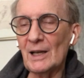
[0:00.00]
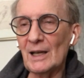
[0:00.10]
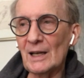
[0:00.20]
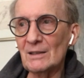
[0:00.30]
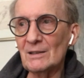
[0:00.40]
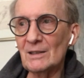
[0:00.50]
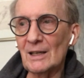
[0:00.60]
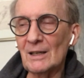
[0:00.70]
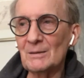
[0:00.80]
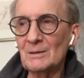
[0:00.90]
and
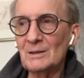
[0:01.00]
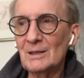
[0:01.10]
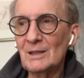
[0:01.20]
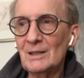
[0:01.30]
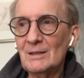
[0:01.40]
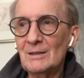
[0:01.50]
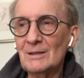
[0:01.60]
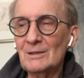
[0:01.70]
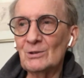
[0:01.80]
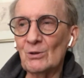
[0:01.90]

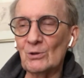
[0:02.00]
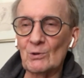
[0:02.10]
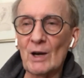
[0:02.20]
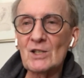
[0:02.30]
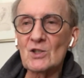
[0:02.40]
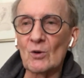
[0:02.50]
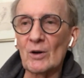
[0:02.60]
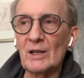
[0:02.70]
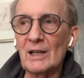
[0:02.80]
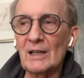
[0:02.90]
told a great
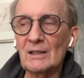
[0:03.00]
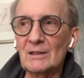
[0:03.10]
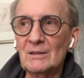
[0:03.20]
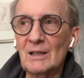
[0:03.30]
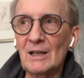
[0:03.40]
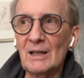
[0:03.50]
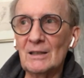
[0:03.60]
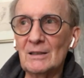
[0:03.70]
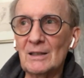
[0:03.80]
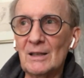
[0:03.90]
story,
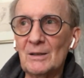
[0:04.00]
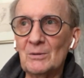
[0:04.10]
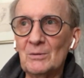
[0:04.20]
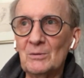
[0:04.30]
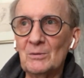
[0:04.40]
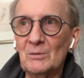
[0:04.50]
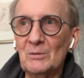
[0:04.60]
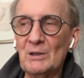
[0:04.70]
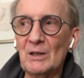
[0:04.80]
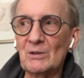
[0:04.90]
and
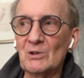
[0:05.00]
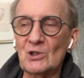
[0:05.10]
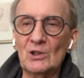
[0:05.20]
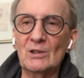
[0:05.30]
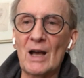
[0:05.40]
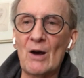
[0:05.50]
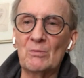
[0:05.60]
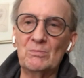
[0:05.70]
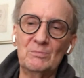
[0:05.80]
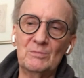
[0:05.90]
we understood how
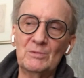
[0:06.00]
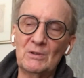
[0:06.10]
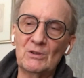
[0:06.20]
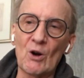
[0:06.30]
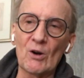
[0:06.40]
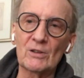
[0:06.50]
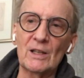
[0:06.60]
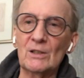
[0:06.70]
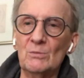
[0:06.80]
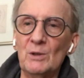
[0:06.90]
dark
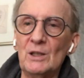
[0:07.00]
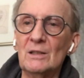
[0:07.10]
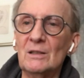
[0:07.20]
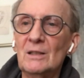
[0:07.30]
they could be.